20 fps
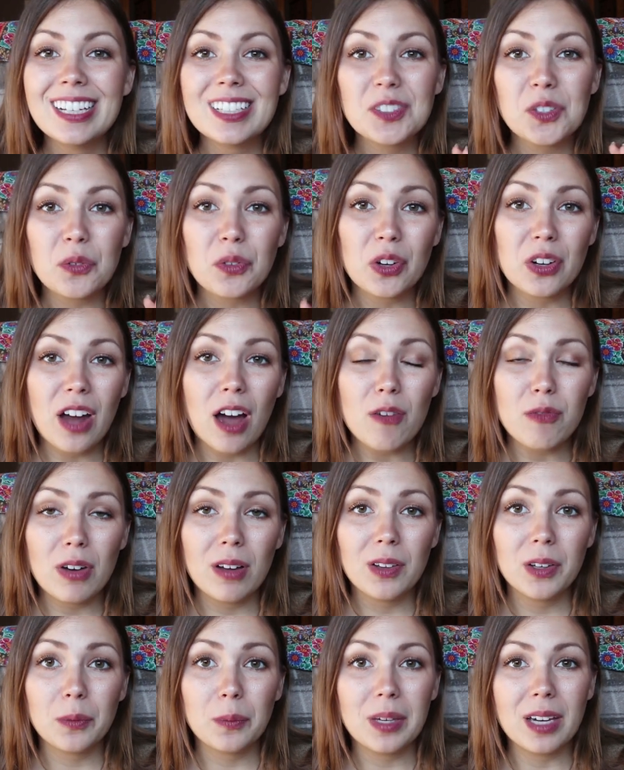So if you're not
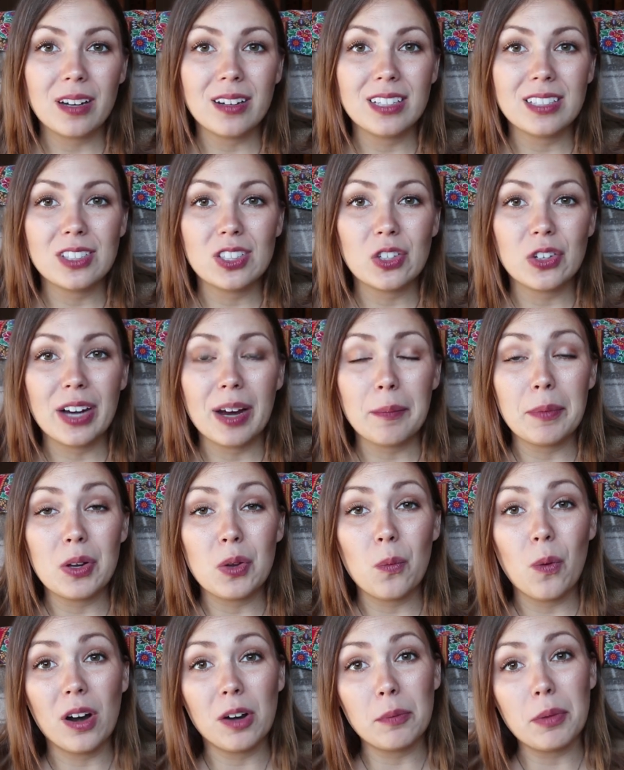following me on Instagram and
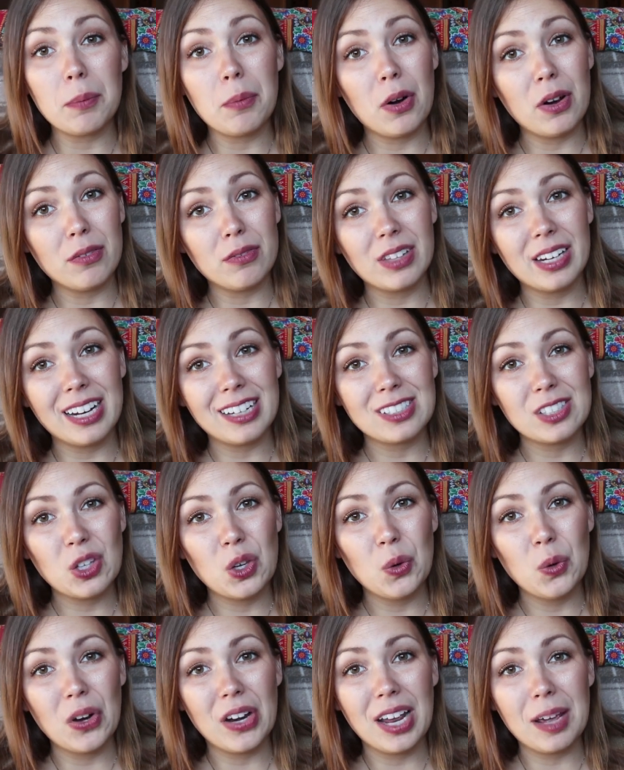you want to be part of the next
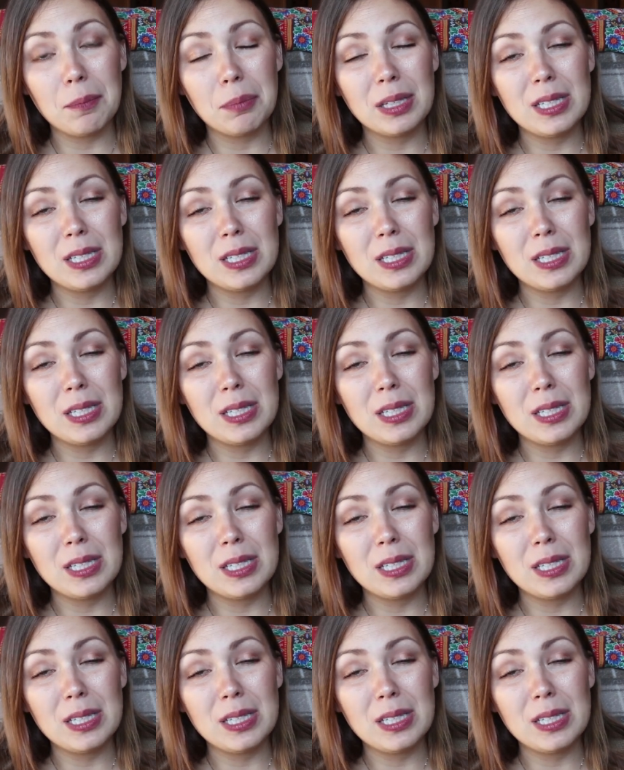Q&A,